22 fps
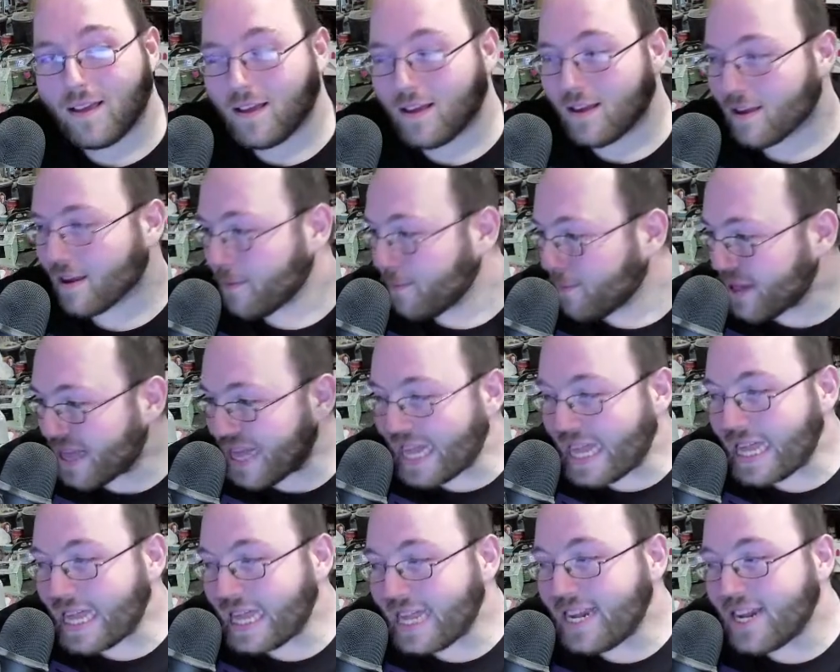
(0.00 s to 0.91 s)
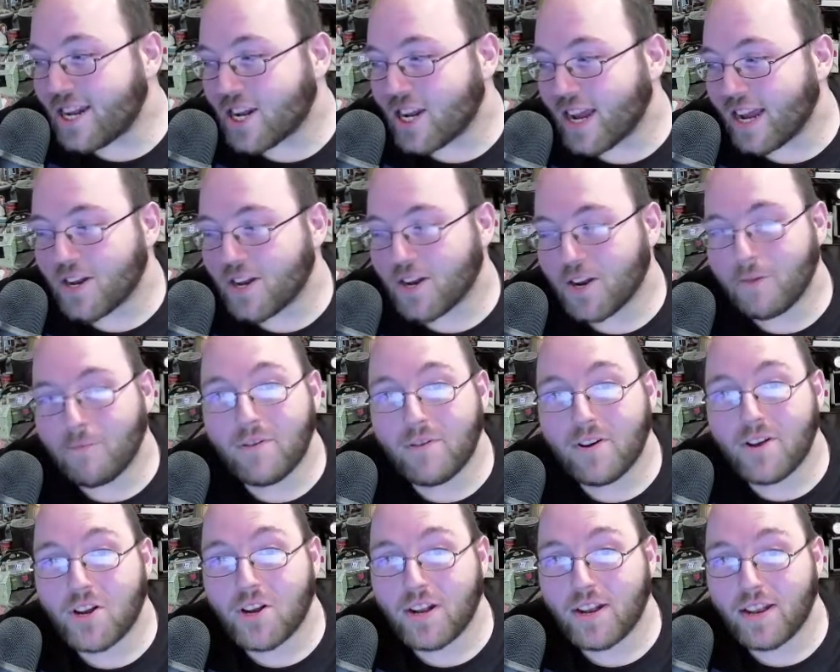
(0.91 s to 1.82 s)
Completely changing
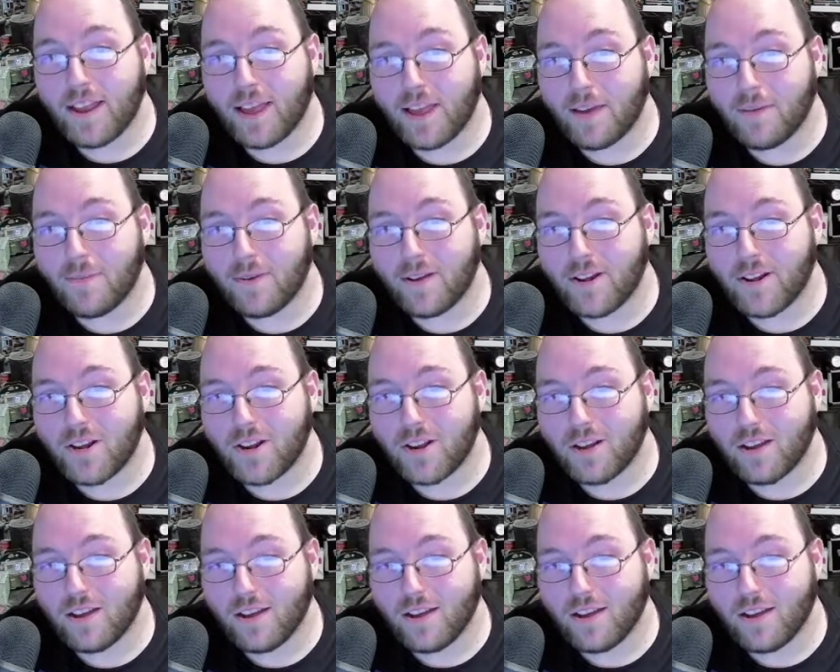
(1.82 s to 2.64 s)
push and damage.